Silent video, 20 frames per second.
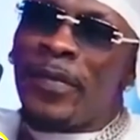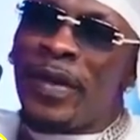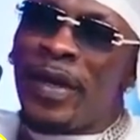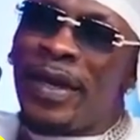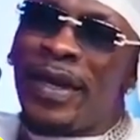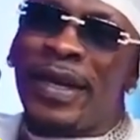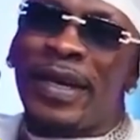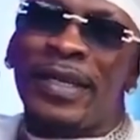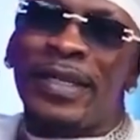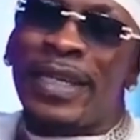
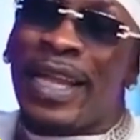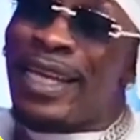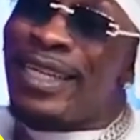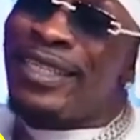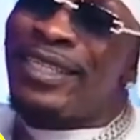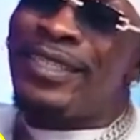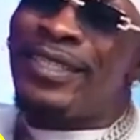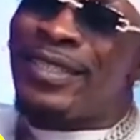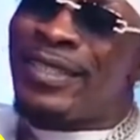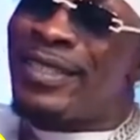Yeah, like,
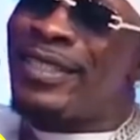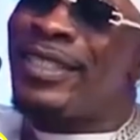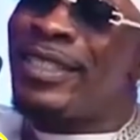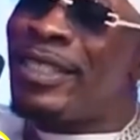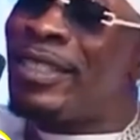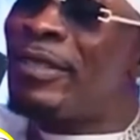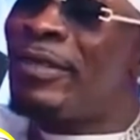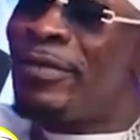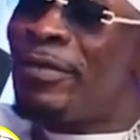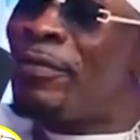
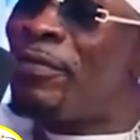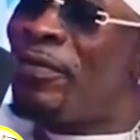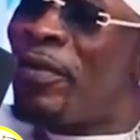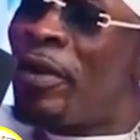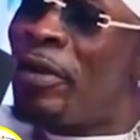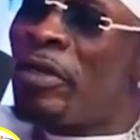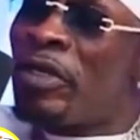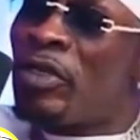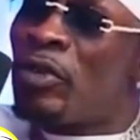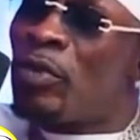she's
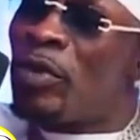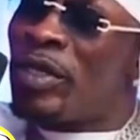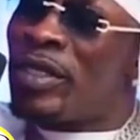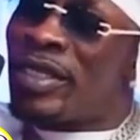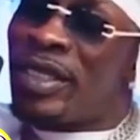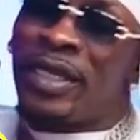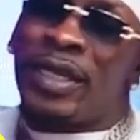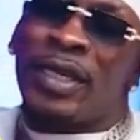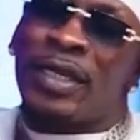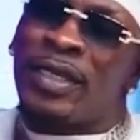very
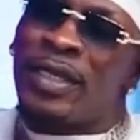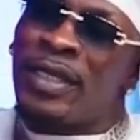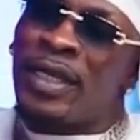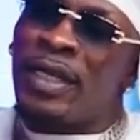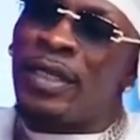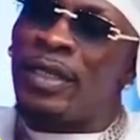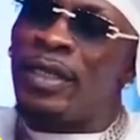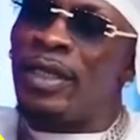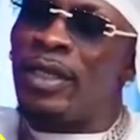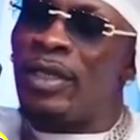sweet and
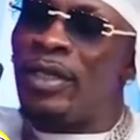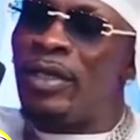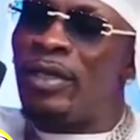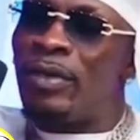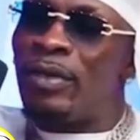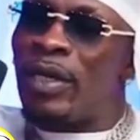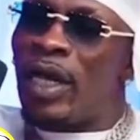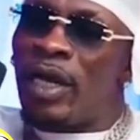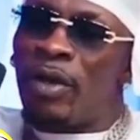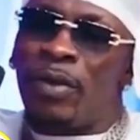understanding, you
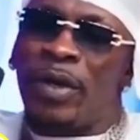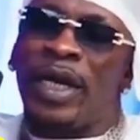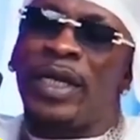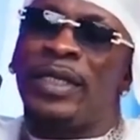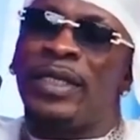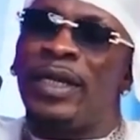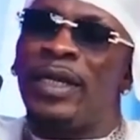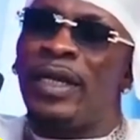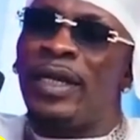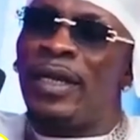know. Like, when I
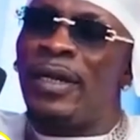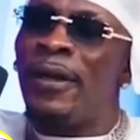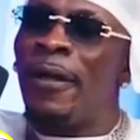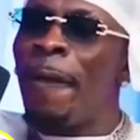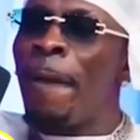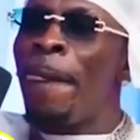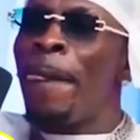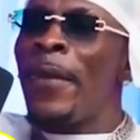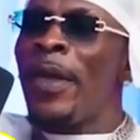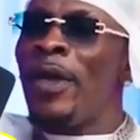tell her,
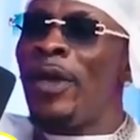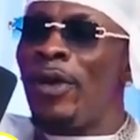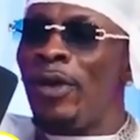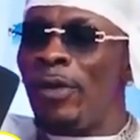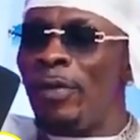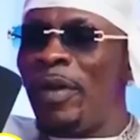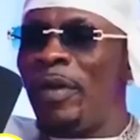you know,